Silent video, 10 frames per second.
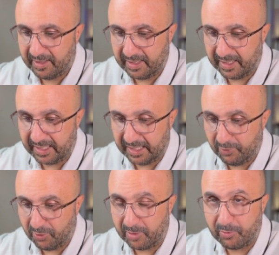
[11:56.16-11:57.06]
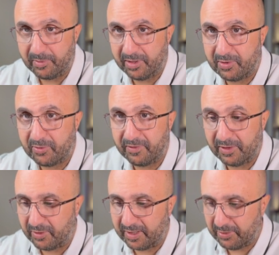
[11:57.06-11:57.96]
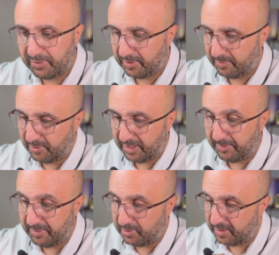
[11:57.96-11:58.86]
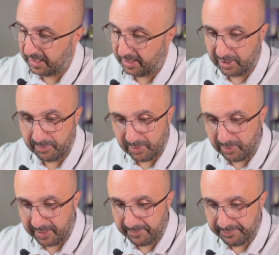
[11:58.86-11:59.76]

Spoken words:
I can give you a couple minutes to figure it out, but let me just clear in the meanwhile.